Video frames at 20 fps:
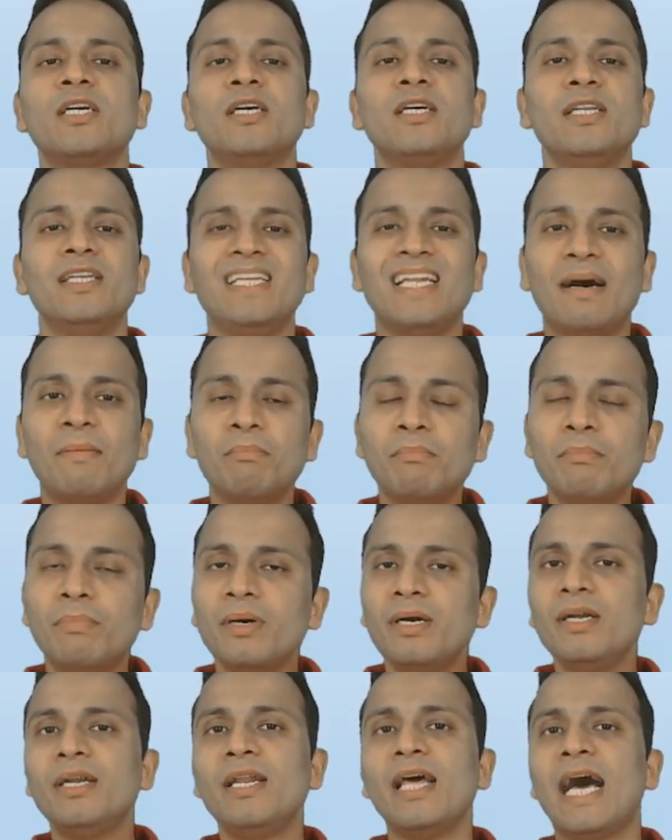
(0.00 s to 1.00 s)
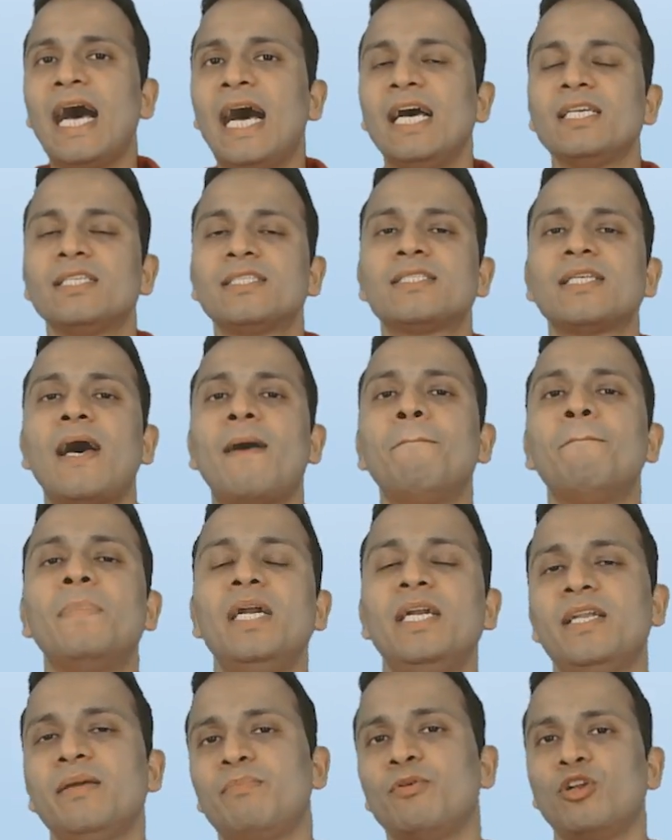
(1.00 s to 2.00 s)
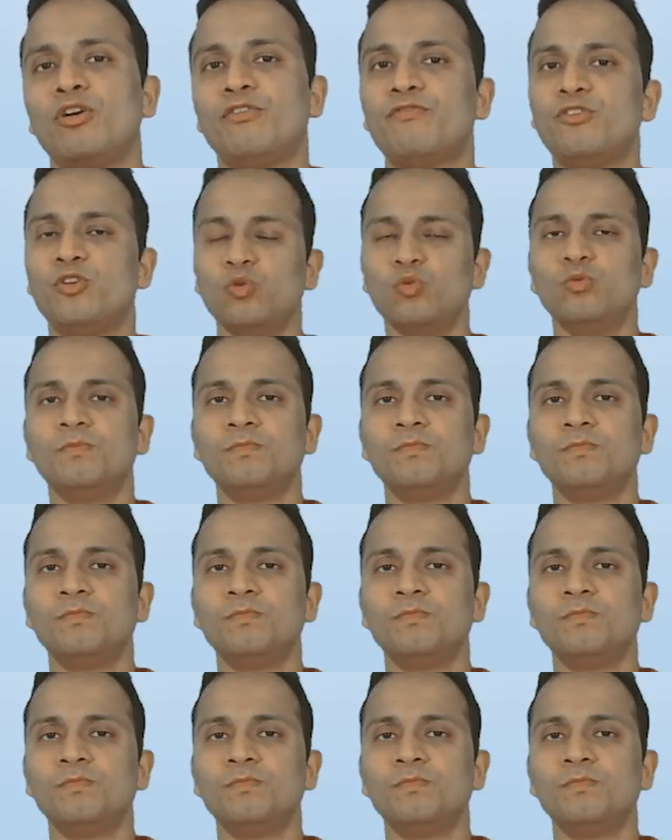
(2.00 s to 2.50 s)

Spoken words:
numbered as a multiple of 2.